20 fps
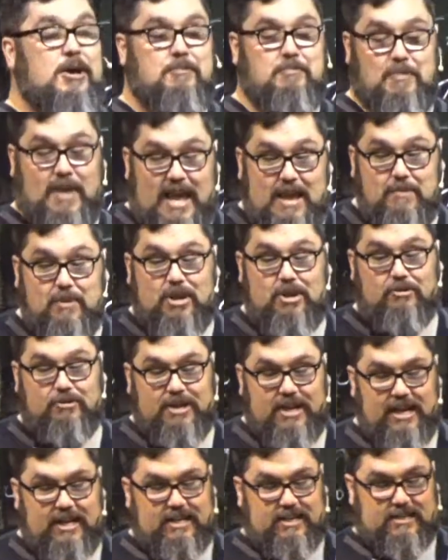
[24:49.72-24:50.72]
maybe you
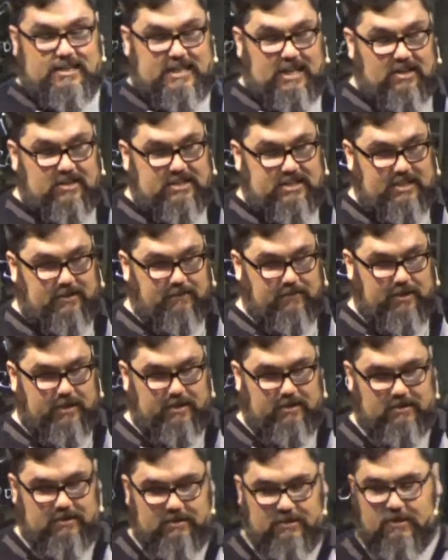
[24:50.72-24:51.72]
need to sell something.
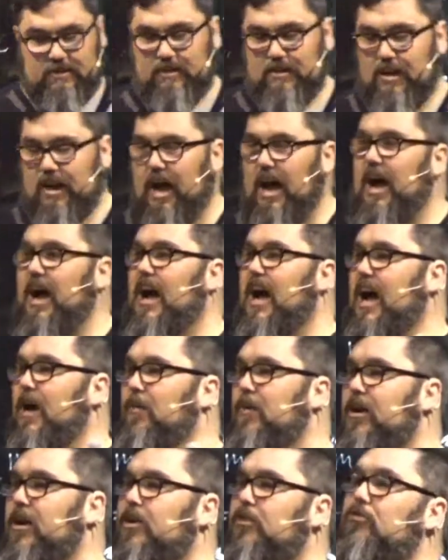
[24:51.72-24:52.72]
I
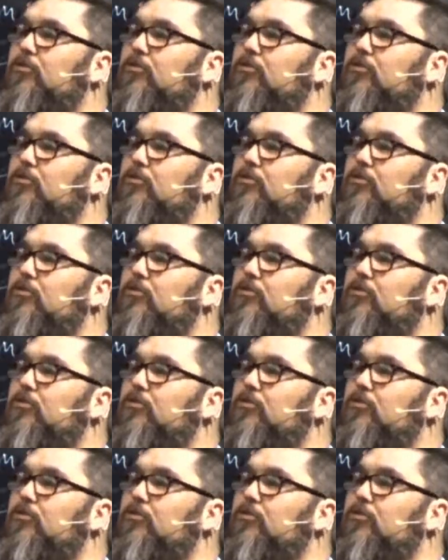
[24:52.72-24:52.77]
went on a